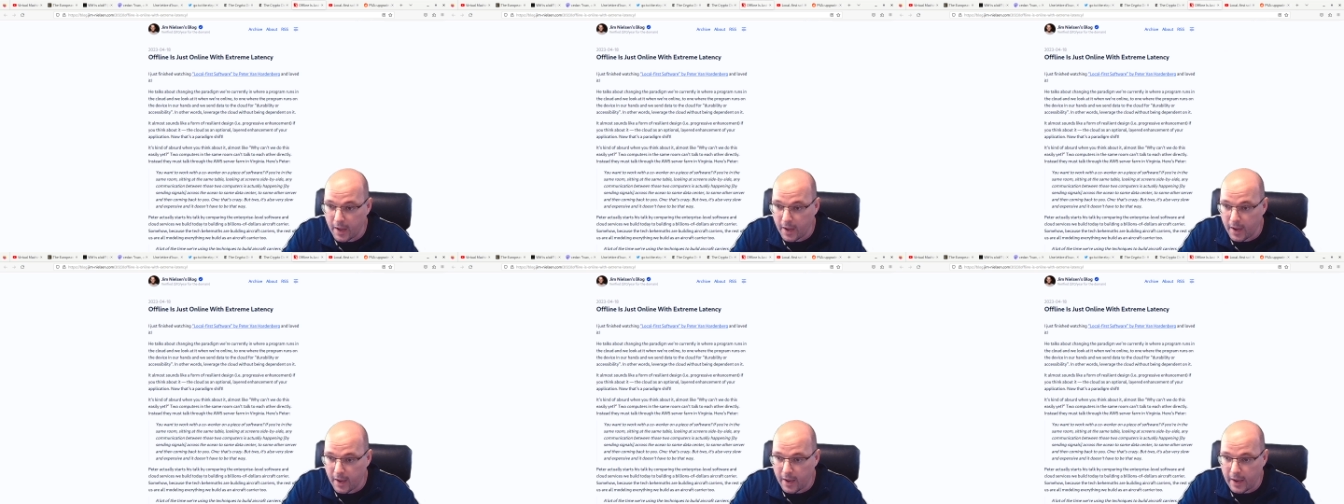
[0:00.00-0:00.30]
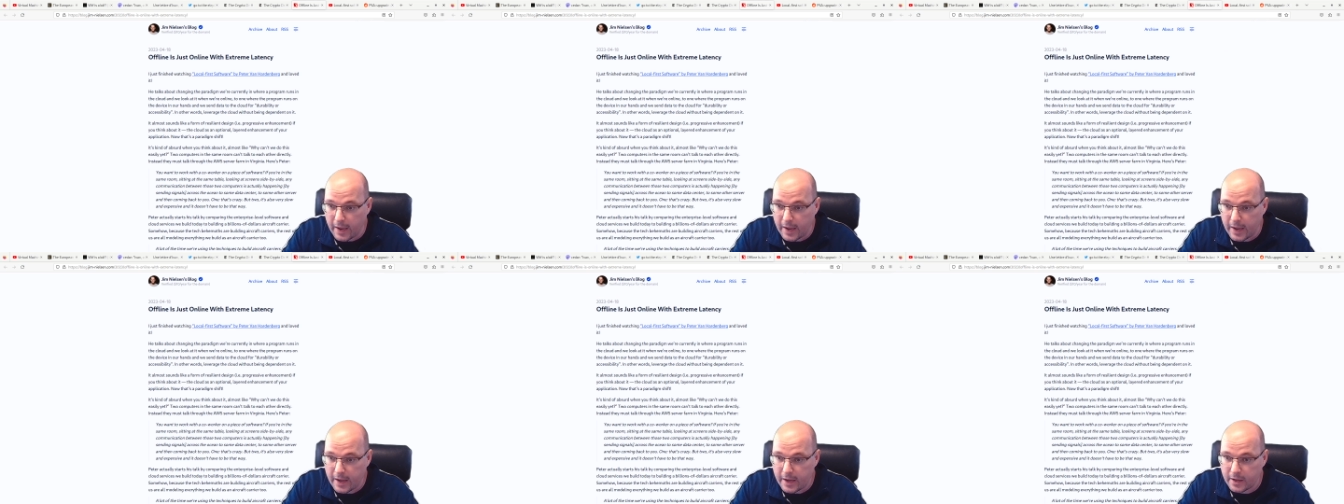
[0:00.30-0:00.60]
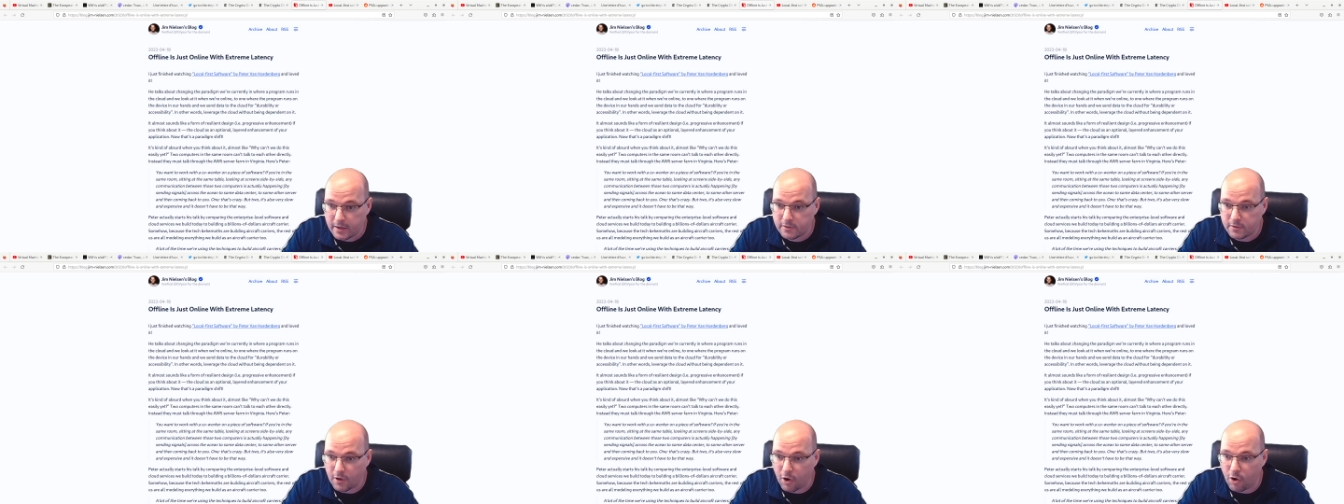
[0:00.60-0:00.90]

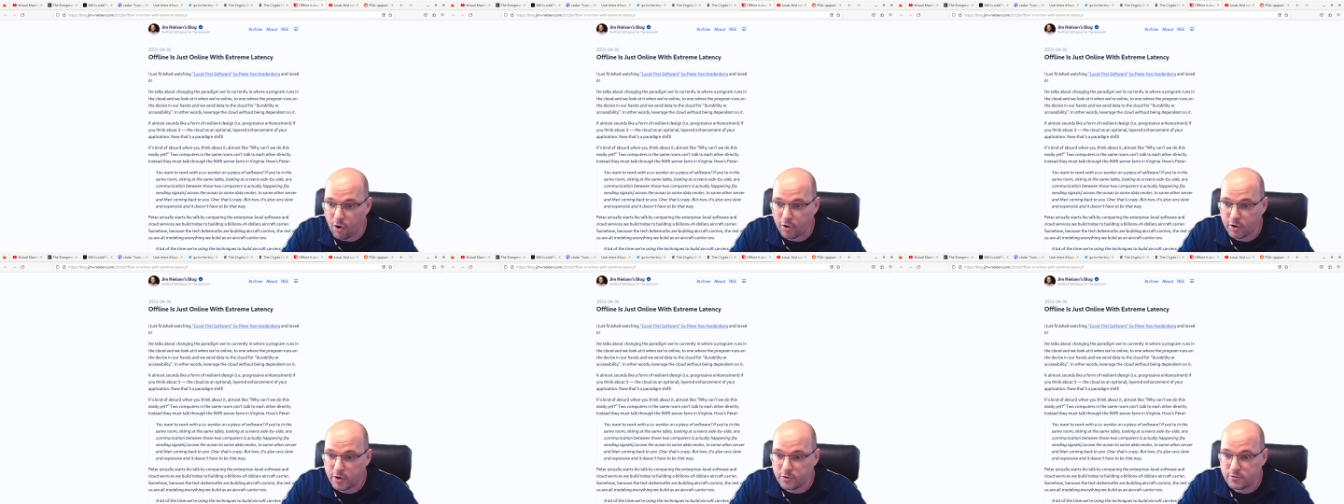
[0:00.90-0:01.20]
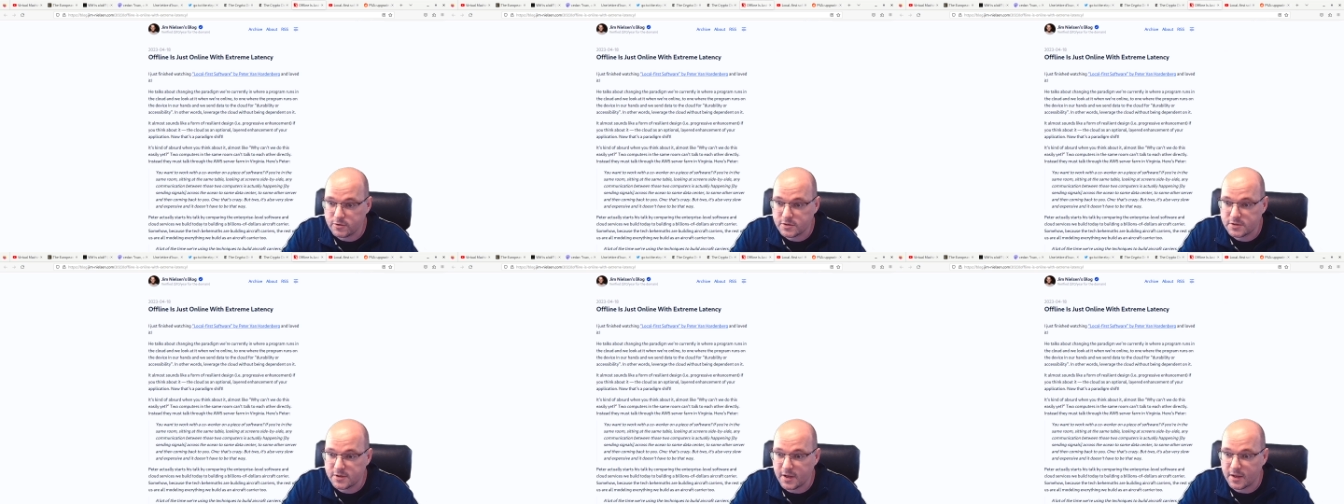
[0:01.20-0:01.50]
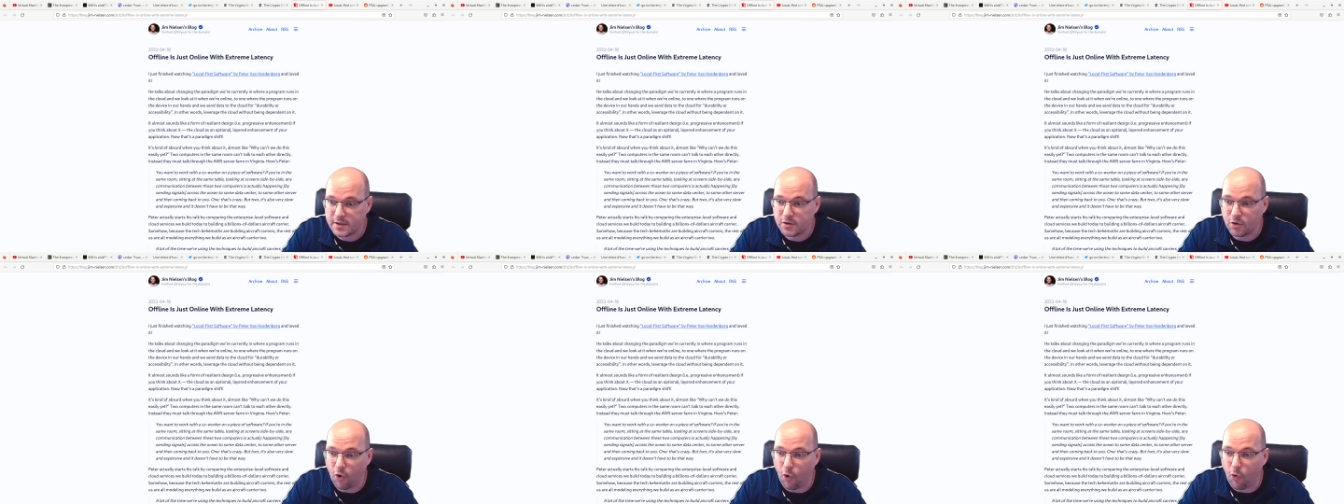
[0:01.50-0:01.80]
It argues
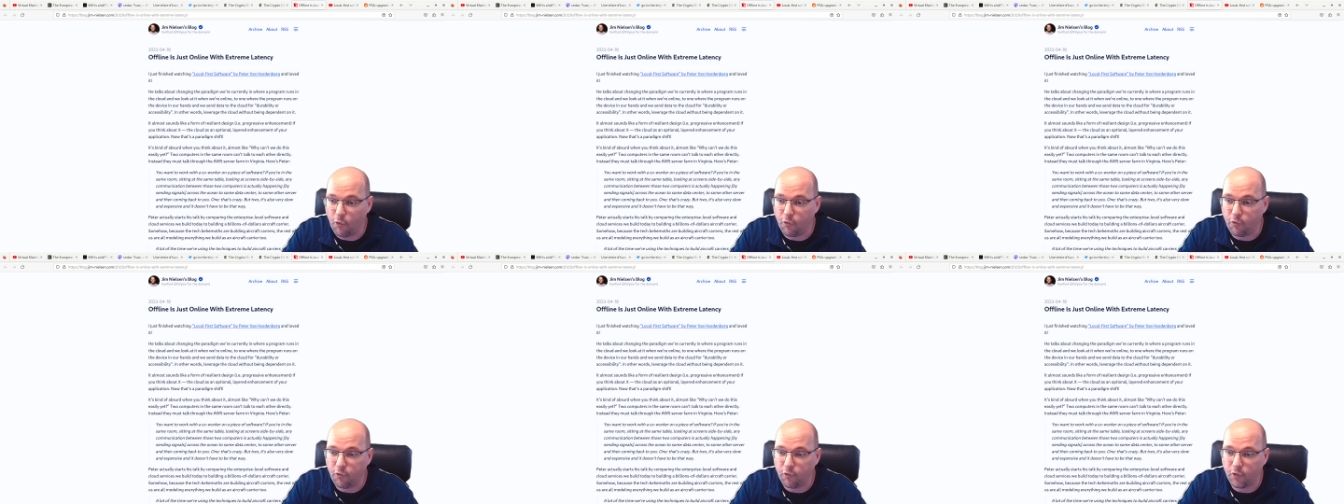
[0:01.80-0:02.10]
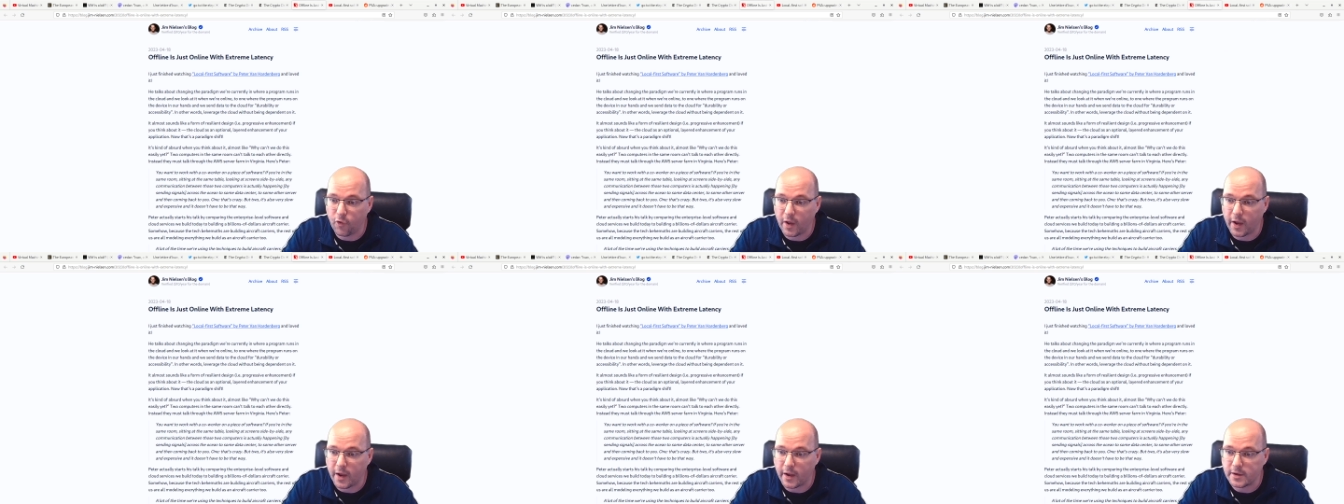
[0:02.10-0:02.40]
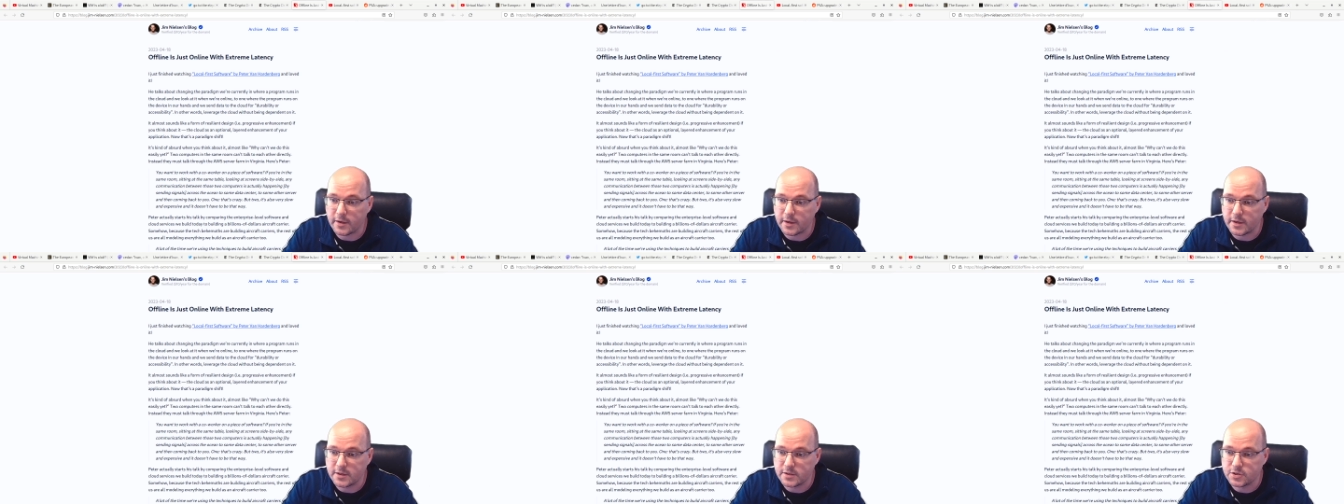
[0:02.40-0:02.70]
that
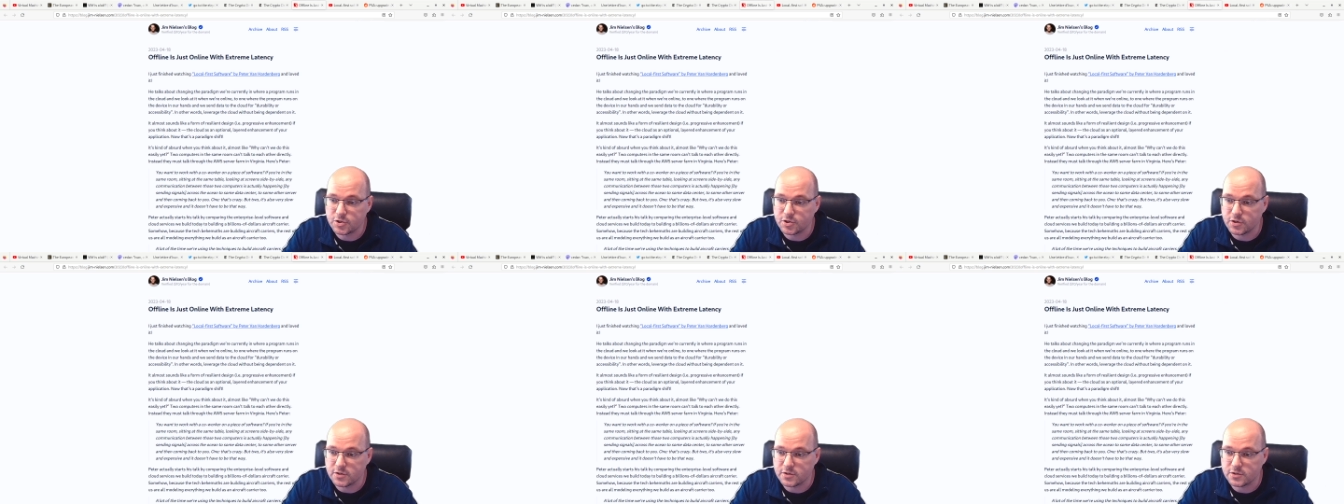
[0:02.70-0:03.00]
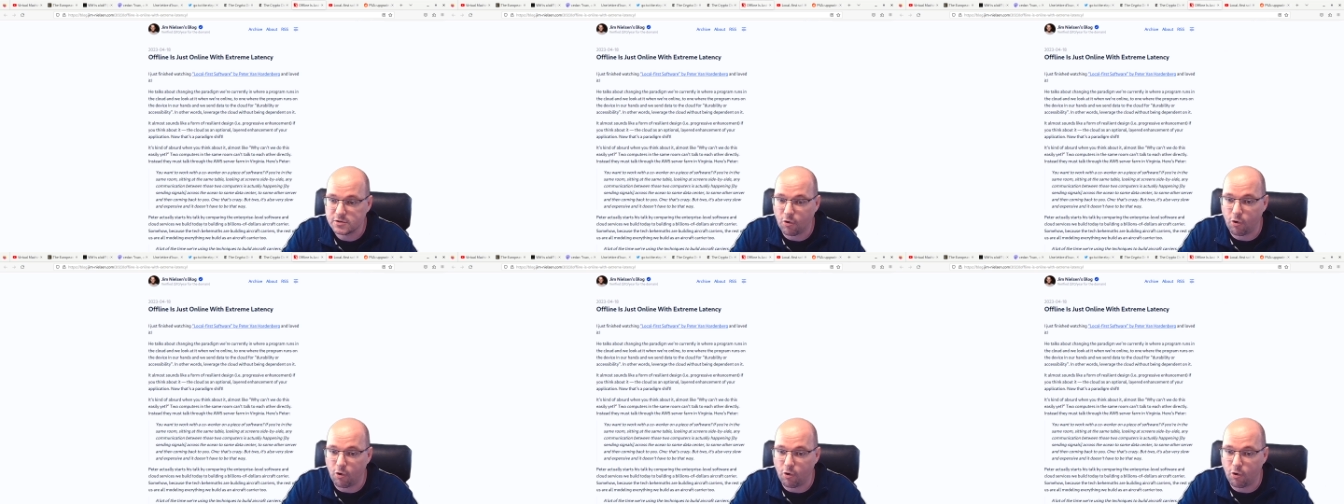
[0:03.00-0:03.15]
offline is just